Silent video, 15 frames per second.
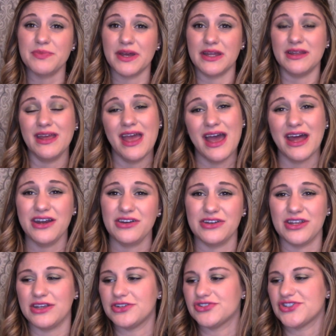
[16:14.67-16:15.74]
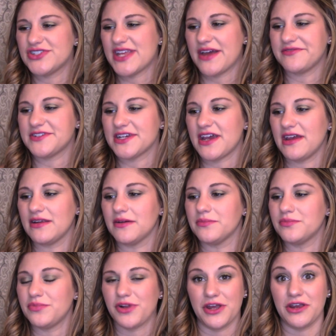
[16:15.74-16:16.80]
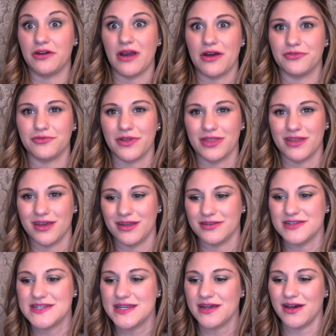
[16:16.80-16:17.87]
but I don't know, you'll just have to kind of play around with it.